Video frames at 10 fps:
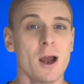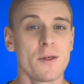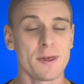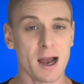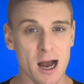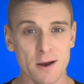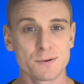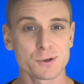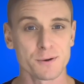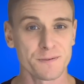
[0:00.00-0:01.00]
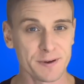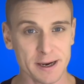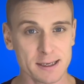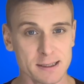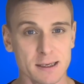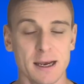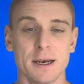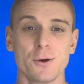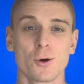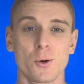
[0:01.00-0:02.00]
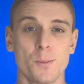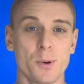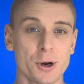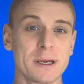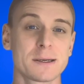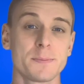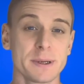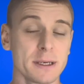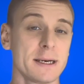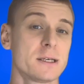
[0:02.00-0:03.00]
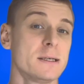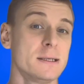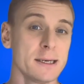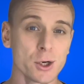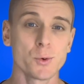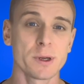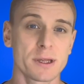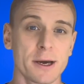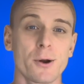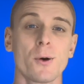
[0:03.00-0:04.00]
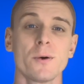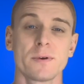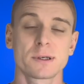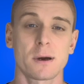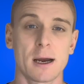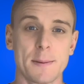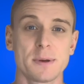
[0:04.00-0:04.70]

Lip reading: the after effects and your body's ability to deal with that over time,